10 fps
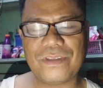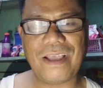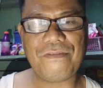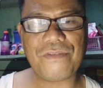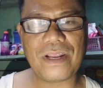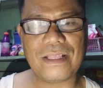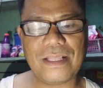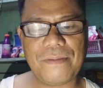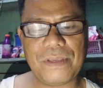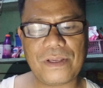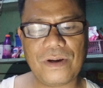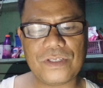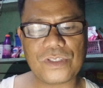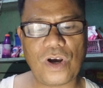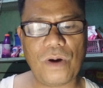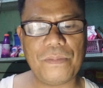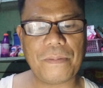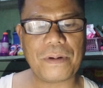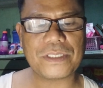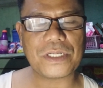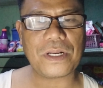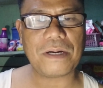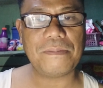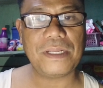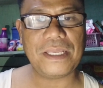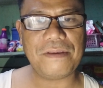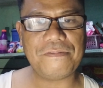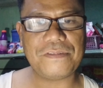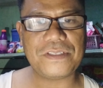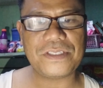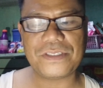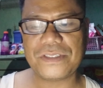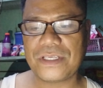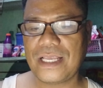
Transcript: differently because of the particular beliefs